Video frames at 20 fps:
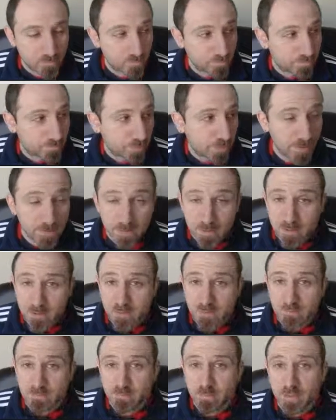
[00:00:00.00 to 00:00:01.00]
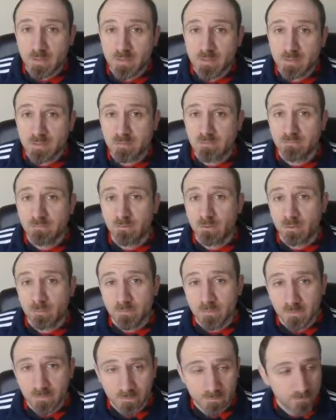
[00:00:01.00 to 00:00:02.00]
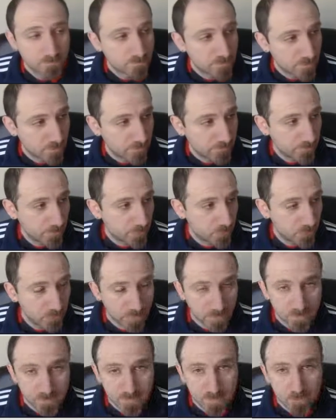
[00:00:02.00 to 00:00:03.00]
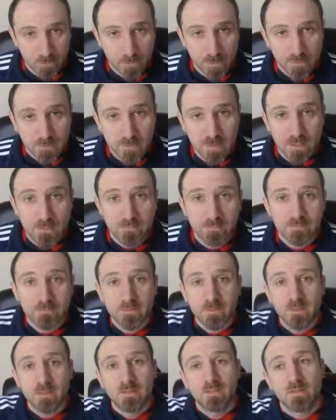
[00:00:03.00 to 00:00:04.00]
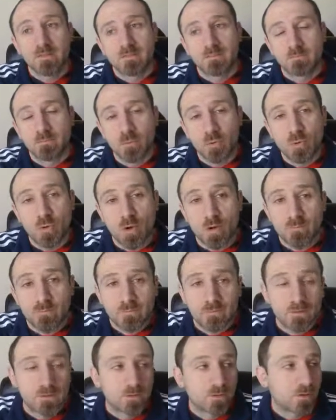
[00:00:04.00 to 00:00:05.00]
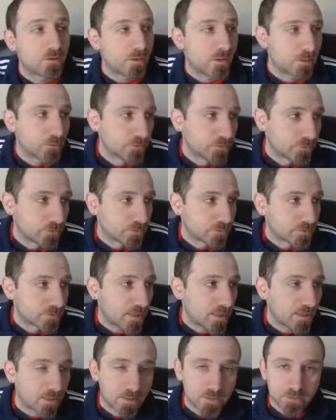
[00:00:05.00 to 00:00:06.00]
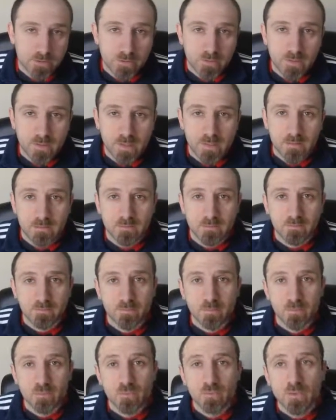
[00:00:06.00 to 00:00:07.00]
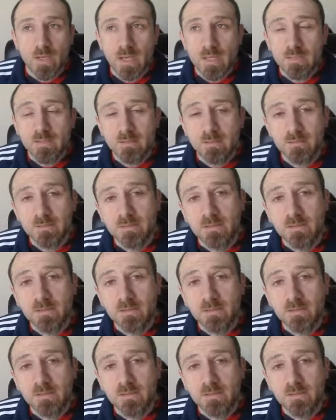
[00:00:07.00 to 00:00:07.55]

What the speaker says: Punish confirms. So if you do things that are unsafe, more often than not he will do standing strong into bullhead.